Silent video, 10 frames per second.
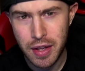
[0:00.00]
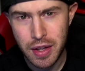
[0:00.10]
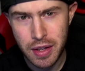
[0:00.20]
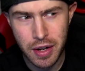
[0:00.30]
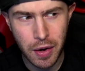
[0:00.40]

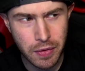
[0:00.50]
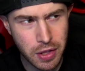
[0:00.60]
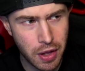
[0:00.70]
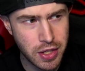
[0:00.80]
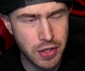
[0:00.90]
you know, the
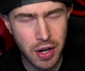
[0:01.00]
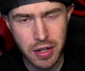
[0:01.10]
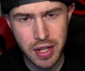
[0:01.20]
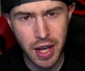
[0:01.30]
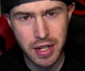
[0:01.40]
launch of the
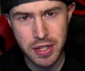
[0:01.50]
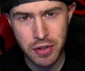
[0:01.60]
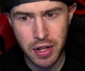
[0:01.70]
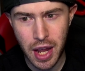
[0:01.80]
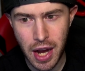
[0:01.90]
RTX
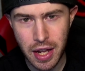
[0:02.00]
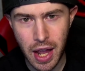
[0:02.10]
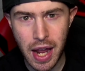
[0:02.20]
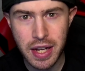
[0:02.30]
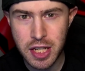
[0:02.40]
3080
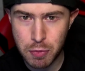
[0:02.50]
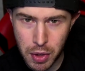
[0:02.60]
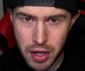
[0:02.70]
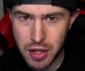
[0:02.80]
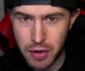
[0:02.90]
and
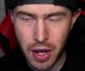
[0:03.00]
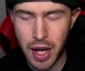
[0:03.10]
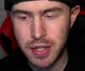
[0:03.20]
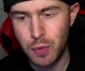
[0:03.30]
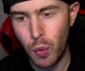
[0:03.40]
explaining to you
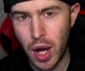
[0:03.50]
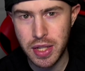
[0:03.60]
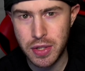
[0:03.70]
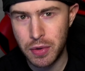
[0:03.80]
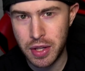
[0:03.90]
guys why
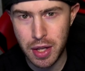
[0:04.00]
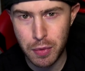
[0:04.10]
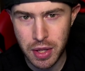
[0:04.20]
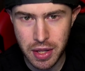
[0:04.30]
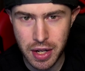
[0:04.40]
Sony did
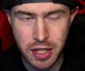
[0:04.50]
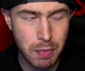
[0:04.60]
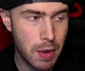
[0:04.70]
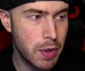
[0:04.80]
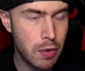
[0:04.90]
what they did. Because
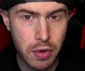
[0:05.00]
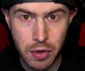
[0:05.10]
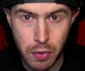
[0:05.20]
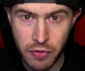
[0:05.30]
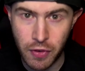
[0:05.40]
maybe
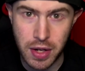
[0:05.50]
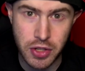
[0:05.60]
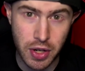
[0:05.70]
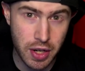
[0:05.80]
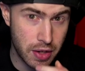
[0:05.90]
you were
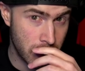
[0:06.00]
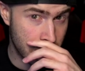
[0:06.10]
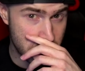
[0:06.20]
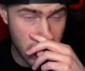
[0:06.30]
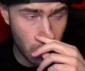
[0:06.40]
frustrated, you didn't
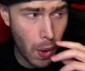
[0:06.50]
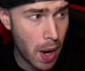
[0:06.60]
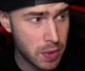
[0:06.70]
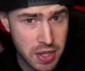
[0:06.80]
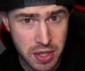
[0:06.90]
understand why
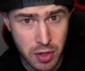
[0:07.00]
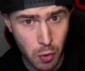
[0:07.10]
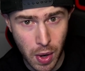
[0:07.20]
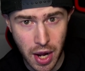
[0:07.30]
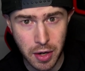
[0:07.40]
was this so
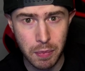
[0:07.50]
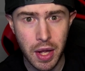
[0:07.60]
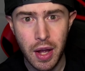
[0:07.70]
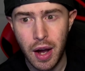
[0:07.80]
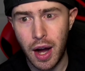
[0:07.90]
random.
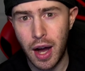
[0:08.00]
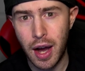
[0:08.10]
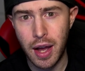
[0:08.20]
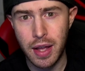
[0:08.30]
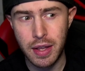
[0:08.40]

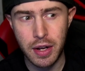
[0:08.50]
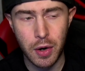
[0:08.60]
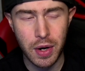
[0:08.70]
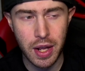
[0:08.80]
You know,